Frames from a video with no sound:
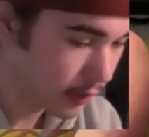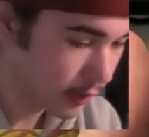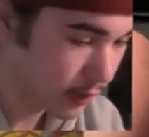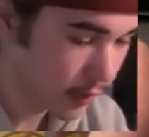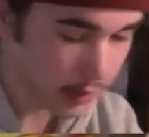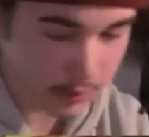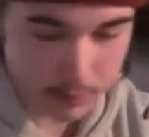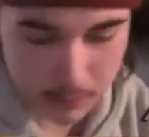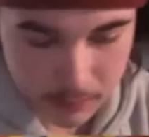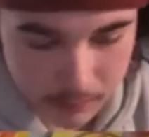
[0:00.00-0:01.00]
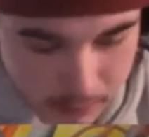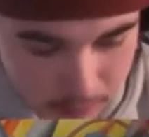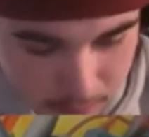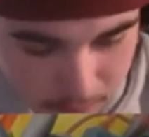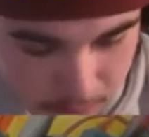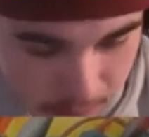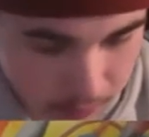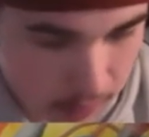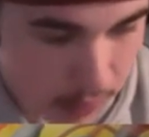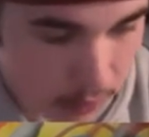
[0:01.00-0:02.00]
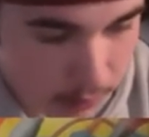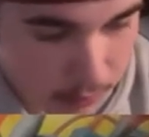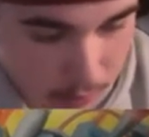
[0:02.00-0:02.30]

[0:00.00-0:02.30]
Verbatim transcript: Very cool. Very cool.